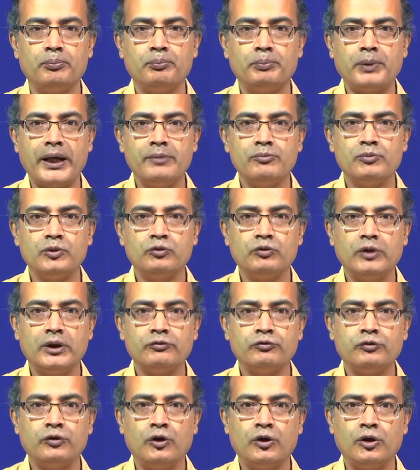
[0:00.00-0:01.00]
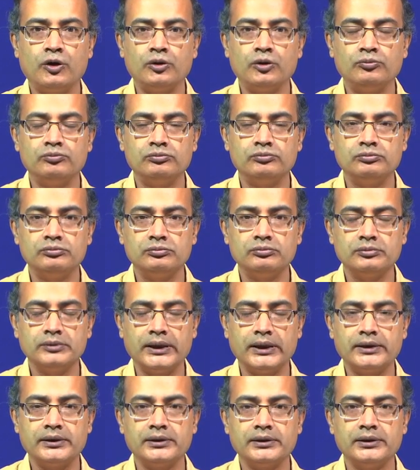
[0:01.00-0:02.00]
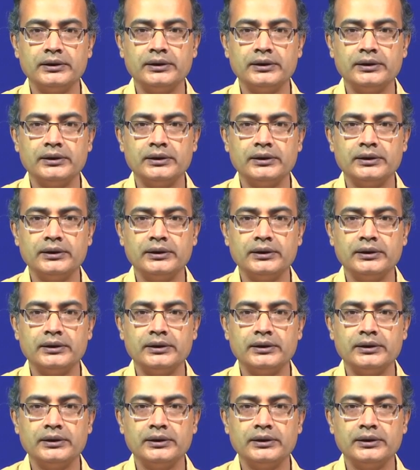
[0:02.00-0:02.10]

prime mover for that